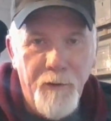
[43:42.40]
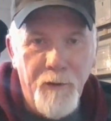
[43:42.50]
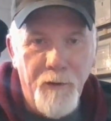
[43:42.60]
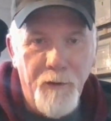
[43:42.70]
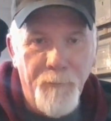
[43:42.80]

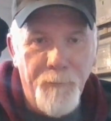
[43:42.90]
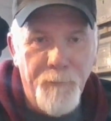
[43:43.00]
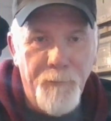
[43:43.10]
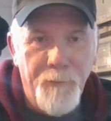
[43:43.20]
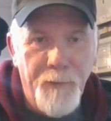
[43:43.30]
um,
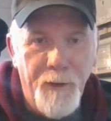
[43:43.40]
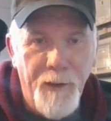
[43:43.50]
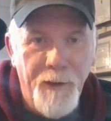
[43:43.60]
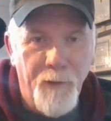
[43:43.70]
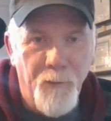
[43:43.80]

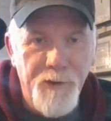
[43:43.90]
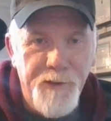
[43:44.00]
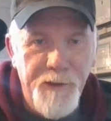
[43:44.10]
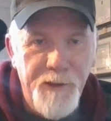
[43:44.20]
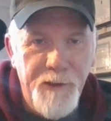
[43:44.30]
and that was
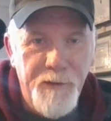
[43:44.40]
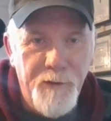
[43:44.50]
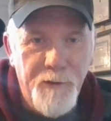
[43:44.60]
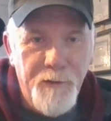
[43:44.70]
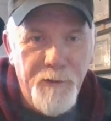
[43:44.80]
the
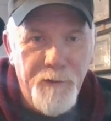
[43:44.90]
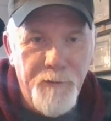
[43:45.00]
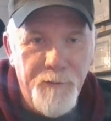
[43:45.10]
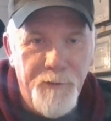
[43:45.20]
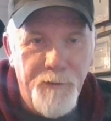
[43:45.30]

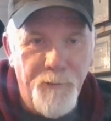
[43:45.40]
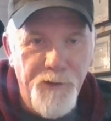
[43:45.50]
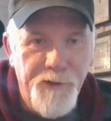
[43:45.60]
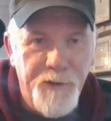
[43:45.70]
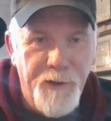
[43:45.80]

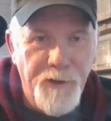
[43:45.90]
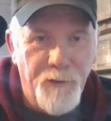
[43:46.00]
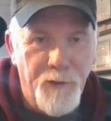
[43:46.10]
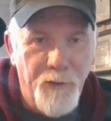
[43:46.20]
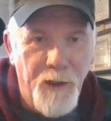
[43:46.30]
music that you
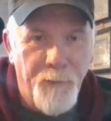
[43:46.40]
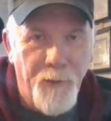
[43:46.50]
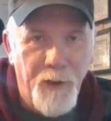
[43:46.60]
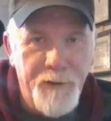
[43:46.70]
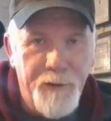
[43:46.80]
load up
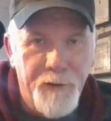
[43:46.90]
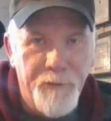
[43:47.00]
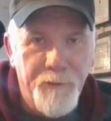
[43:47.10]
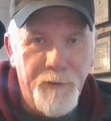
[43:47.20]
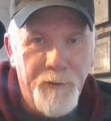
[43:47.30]
on
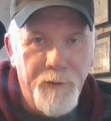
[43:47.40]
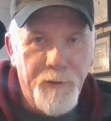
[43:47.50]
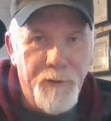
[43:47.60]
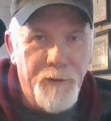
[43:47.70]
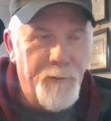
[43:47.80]
here.
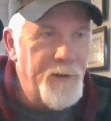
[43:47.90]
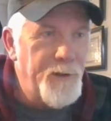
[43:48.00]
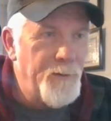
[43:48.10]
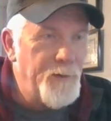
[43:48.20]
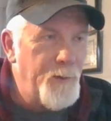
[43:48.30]
Let
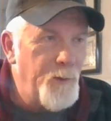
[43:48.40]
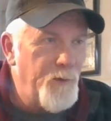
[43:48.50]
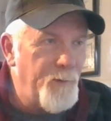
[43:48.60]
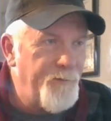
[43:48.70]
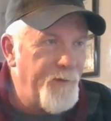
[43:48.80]
me let me
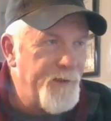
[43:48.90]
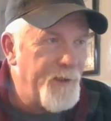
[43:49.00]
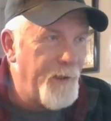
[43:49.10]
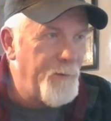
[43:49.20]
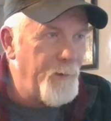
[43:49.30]
move my face
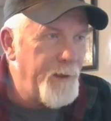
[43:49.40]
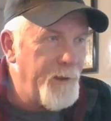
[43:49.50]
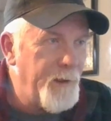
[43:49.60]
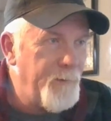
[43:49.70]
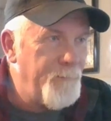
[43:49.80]
out of the way
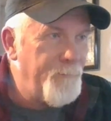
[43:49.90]
again.